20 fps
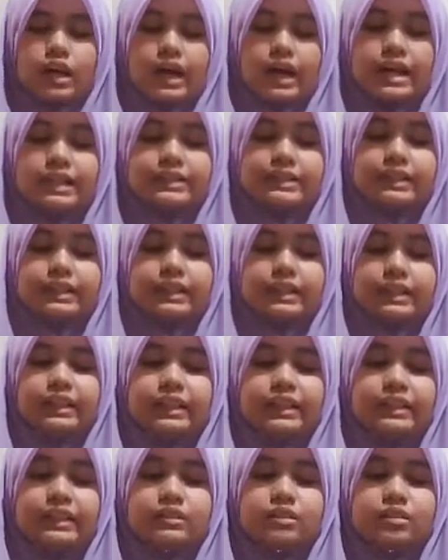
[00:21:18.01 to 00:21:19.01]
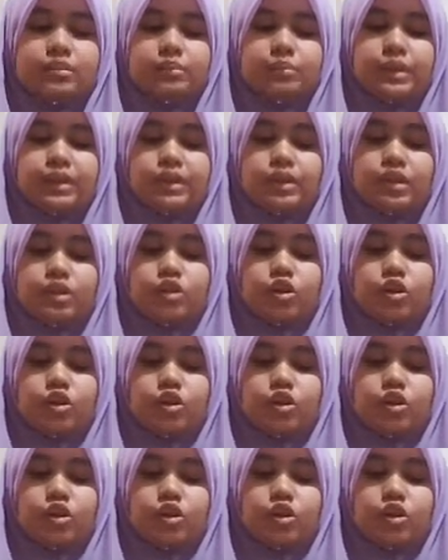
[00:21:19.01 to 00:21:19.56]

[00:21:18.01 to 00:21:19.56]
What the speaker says: as it is middle